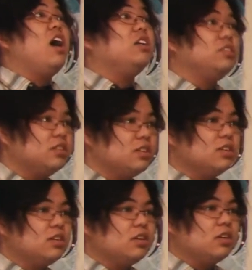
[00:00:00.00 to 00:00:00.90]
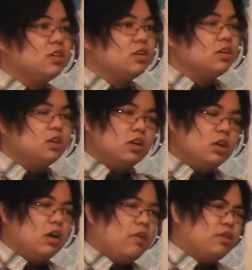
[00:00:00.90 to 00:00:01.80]
World!
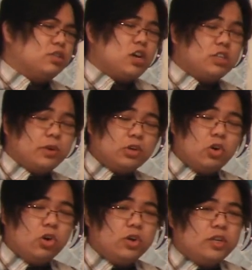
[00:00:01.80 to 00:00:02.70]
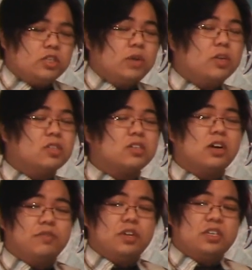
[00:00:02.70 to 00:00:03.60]
I've also talked about Kore wa Zombie desu
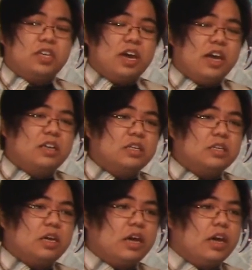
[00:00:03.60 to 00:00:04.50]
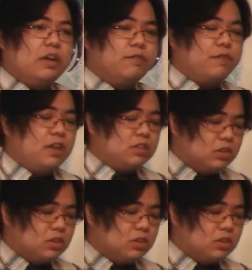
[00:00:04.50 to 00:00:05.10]
ka? Of the Dead and Fate